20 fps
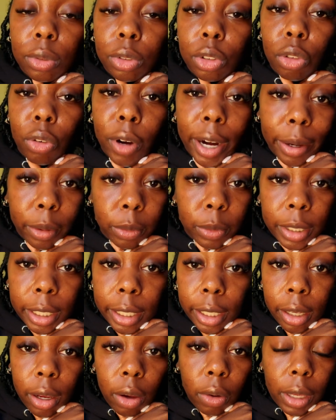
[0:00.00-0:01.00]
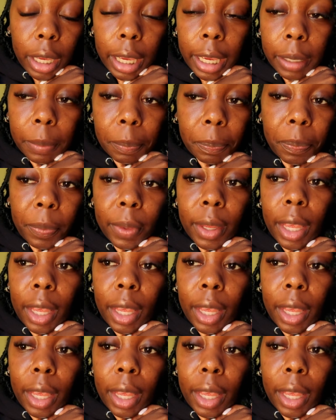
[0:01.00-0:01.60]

grounding, okay?